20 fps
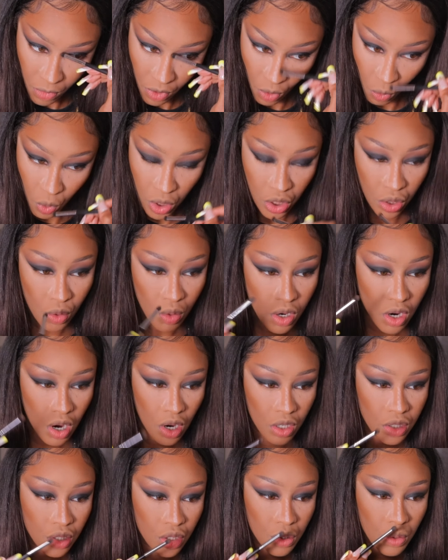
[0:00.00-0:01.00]
When you
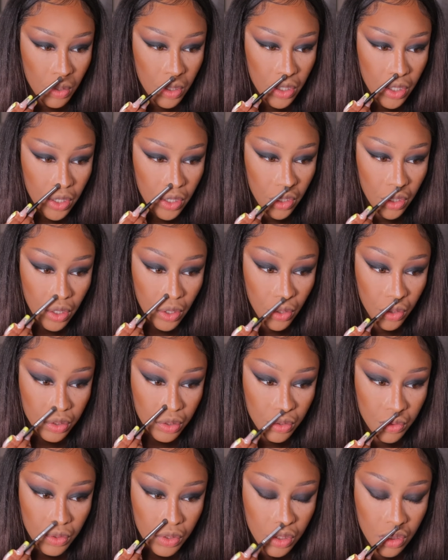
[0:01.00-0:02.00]
contour your
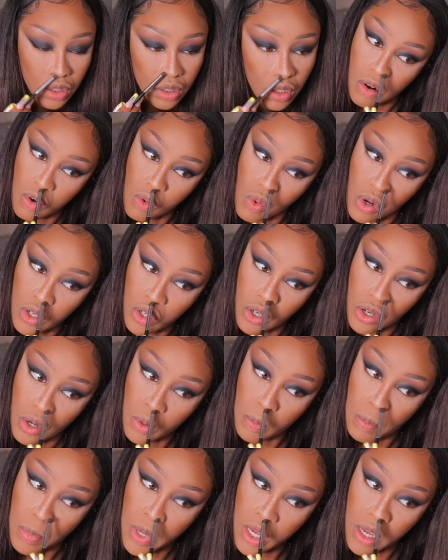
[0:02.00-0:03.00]
nose when you're
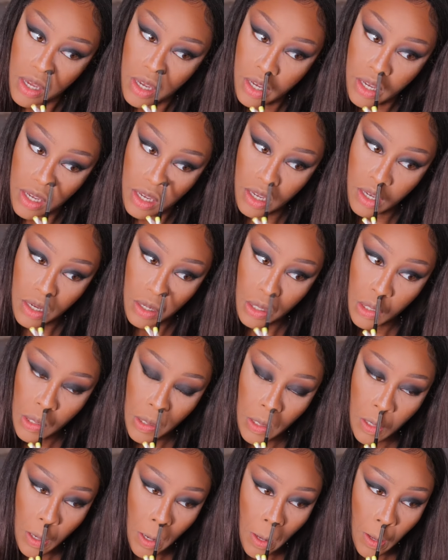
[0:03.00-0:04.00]
baking,
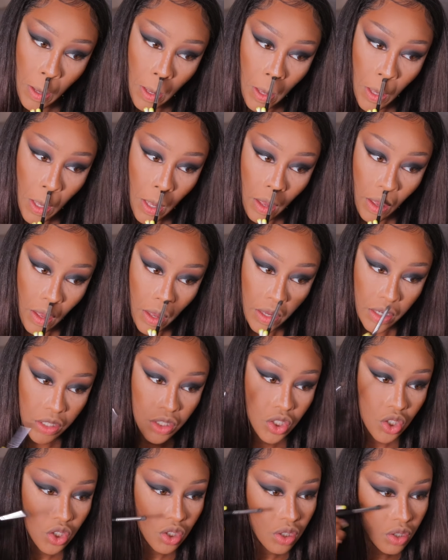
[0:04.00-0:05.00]

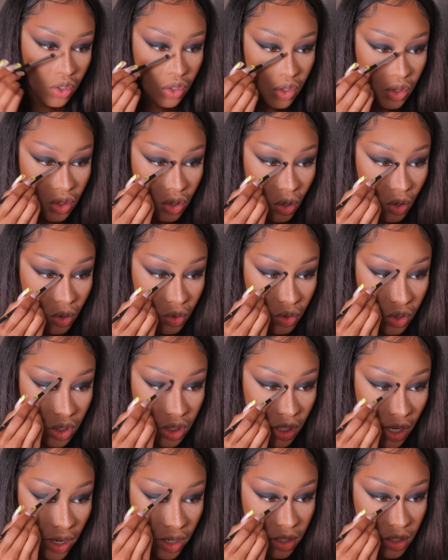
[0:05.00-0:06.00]
it's just so
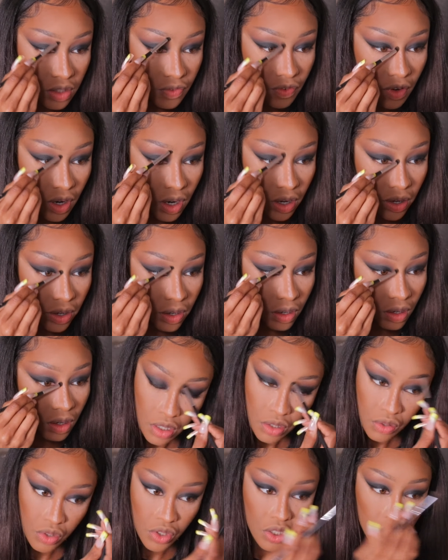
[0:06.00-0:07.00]
satisfying.
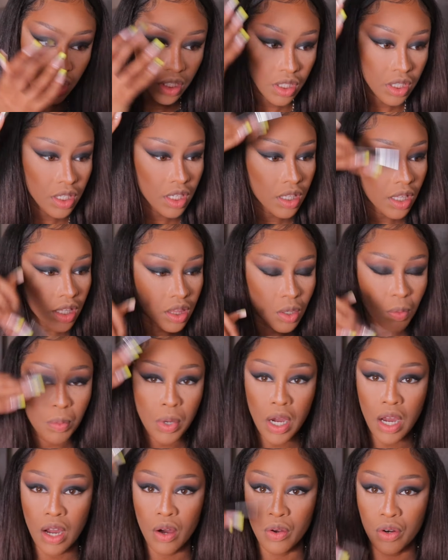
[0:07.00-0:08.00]
You just see like the
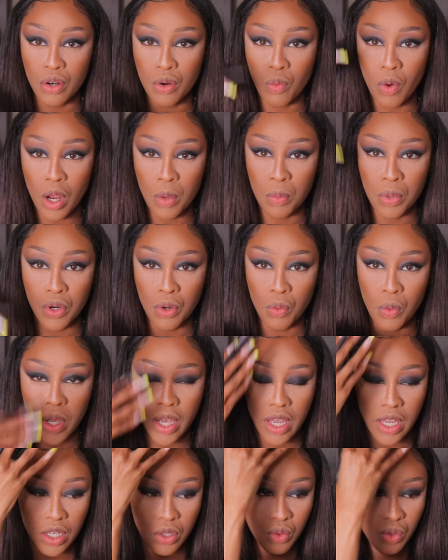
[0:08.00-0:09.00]
powder wiping
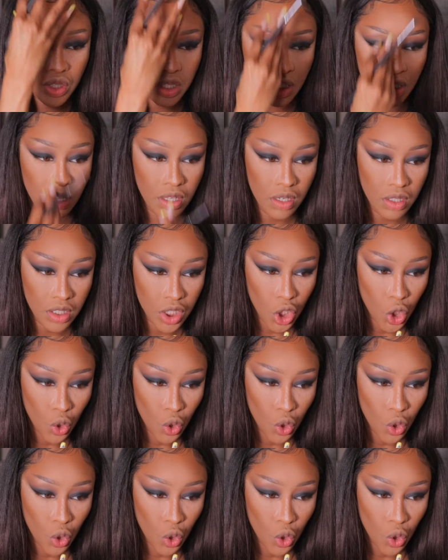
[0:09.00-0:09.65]
away and you see the...